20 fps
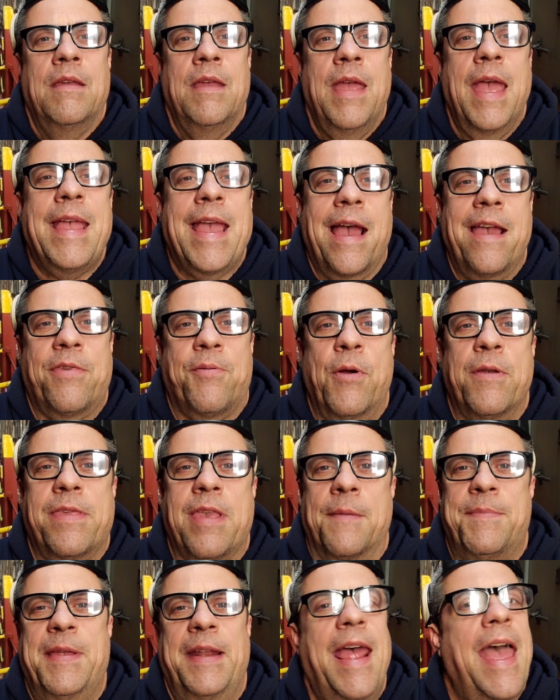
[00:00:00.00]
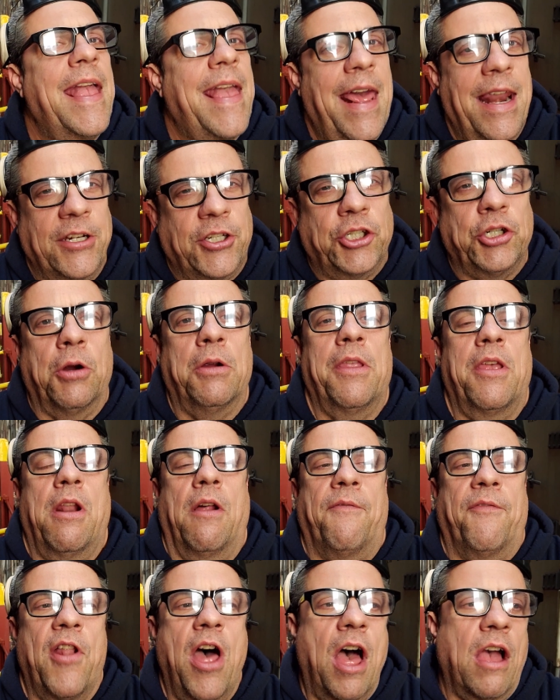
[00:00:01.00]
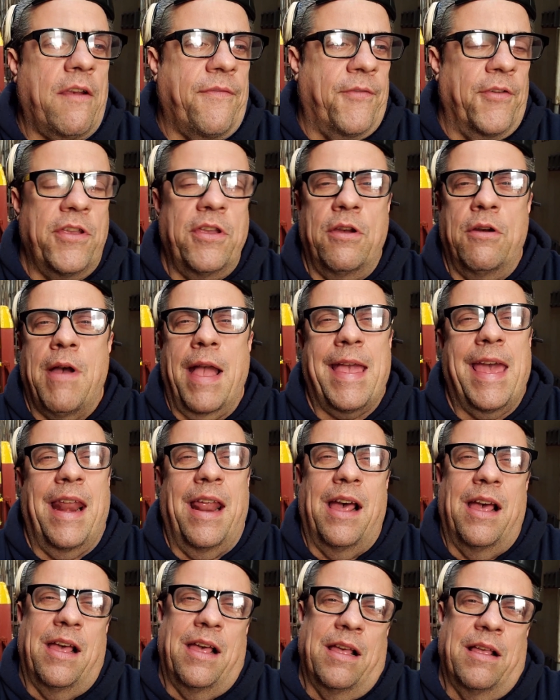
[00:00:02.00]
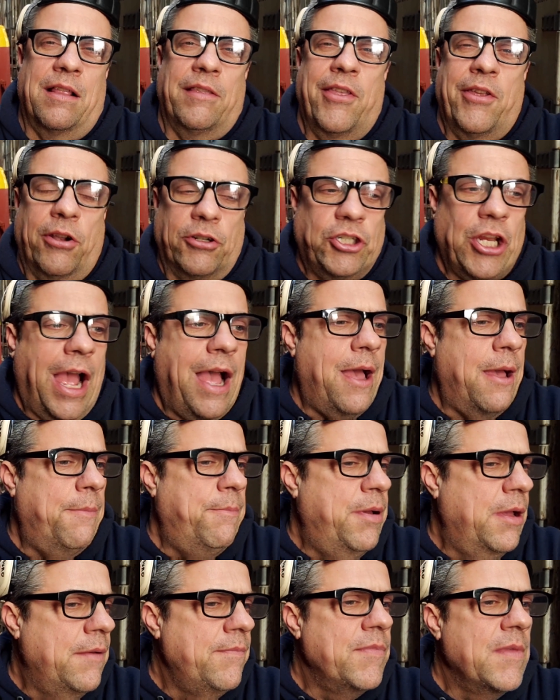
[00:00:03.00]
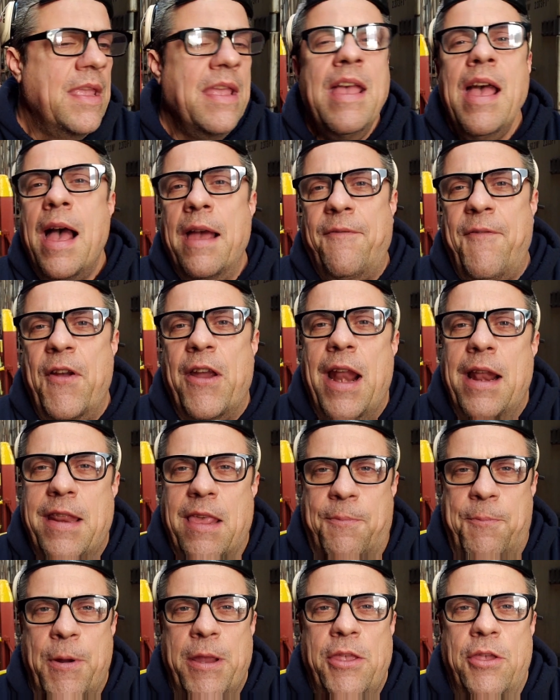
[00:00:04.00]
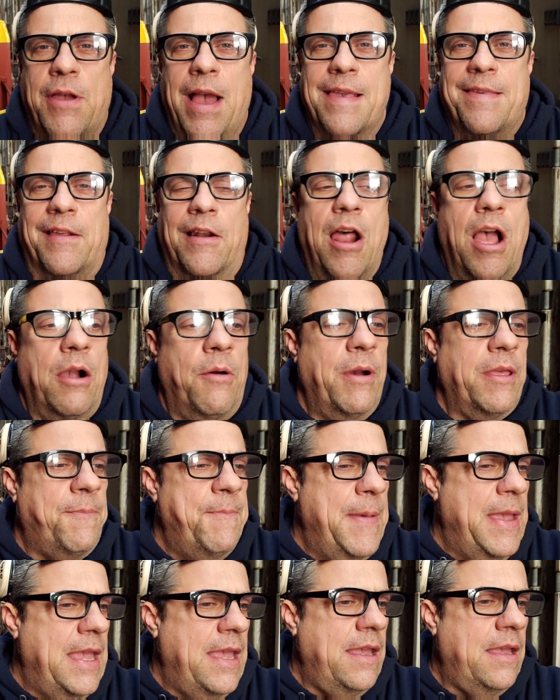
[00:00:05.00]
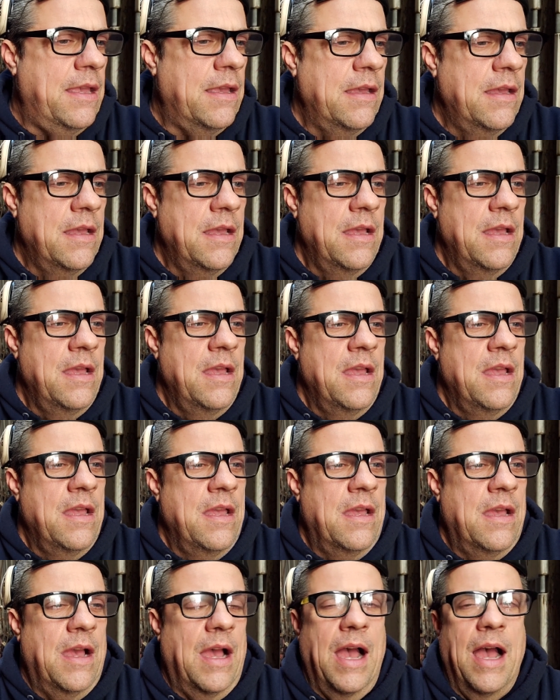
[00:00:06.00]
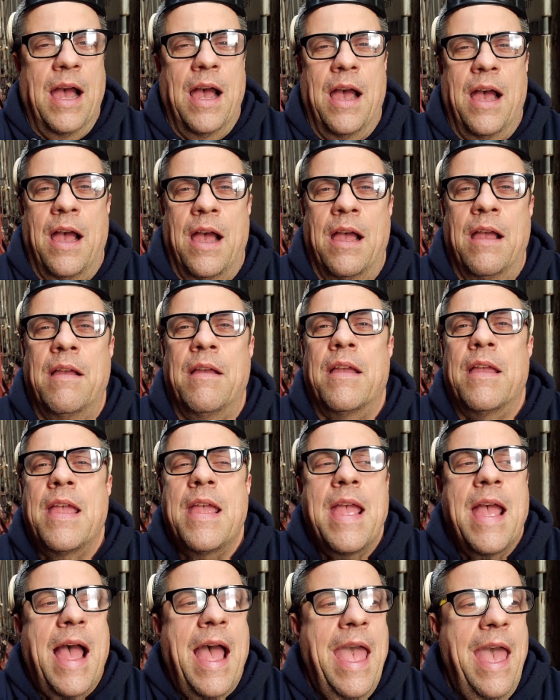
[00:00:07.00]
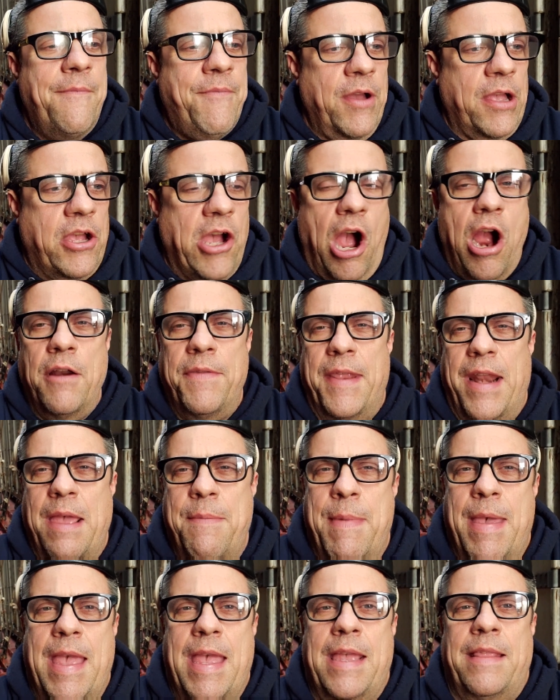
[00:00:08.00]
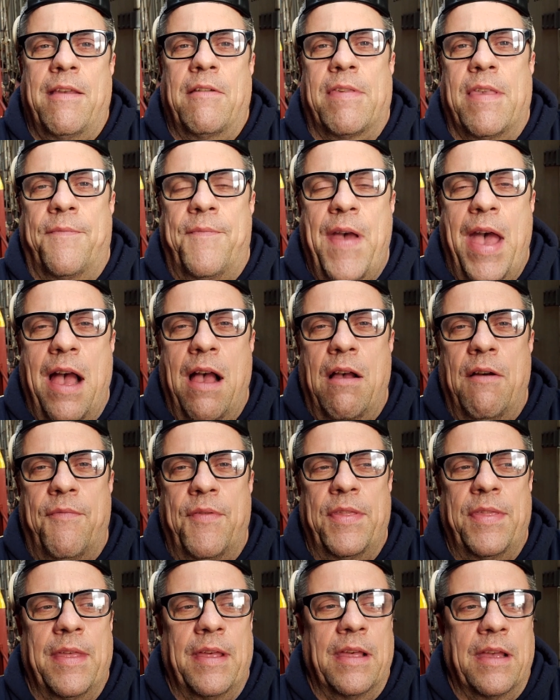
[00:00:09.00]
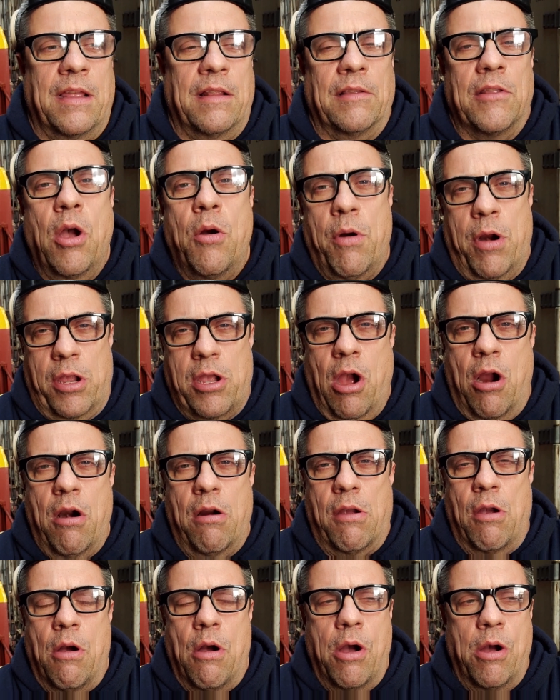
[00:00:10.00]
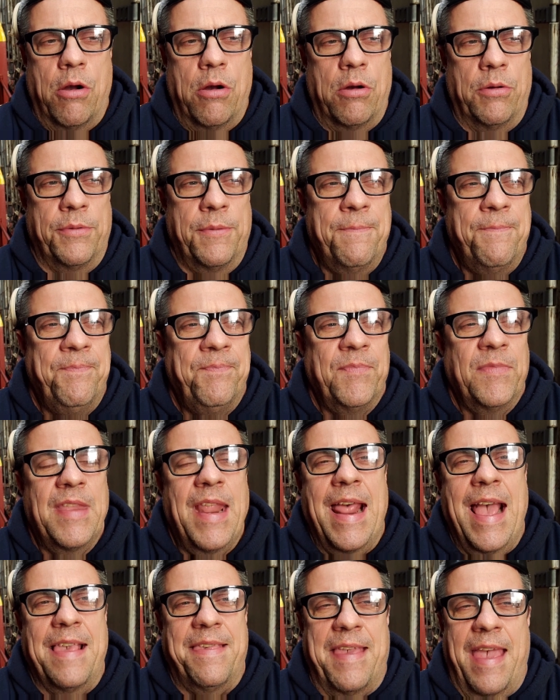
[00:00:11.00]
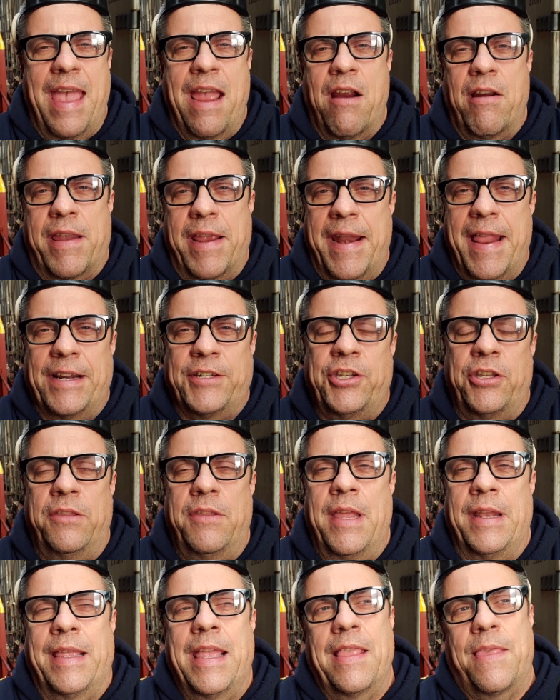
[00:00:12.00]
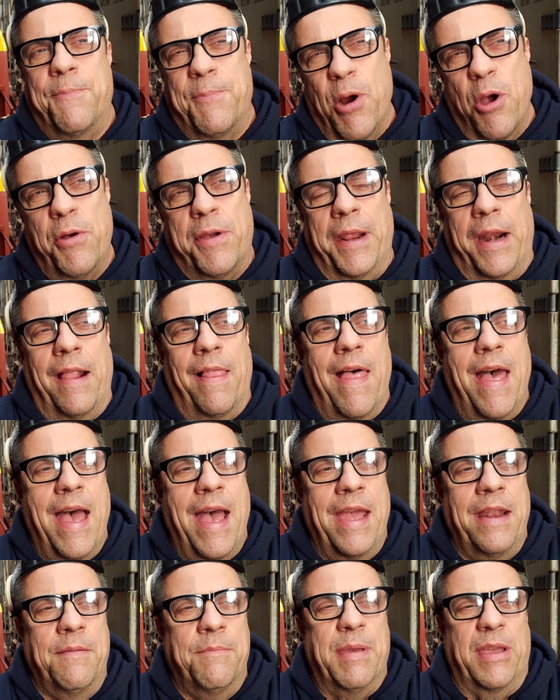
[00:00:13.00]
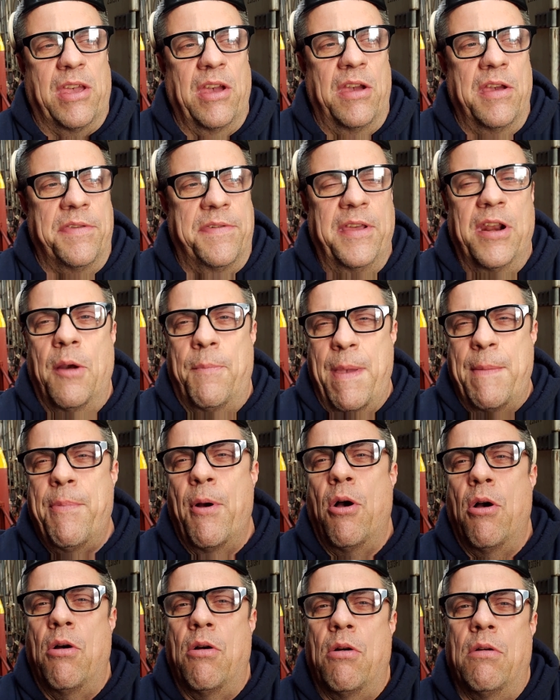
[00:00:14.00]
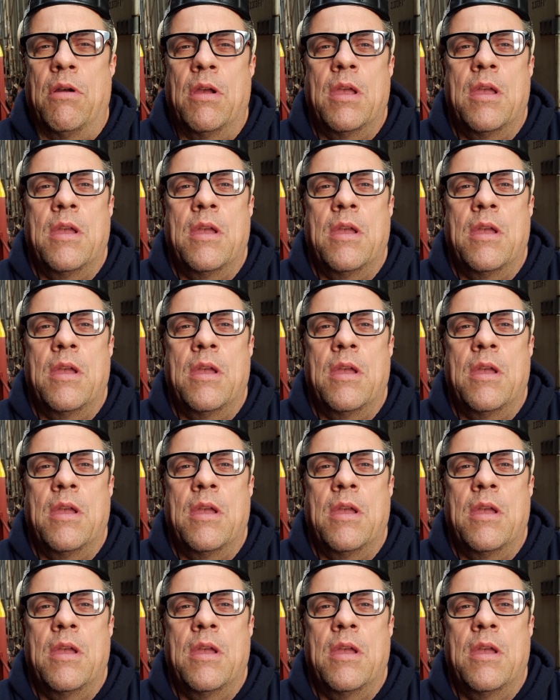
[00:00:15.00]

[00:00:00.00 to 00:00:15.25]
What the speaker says: Hey guys, what's up today? I got a short little vlog for you. I got a little job. I figured I'd just bring you guys along with me. I have a guard that I made. There's a valve in the lower cargo hold that has an air connection that gets broken a lot because, you know, people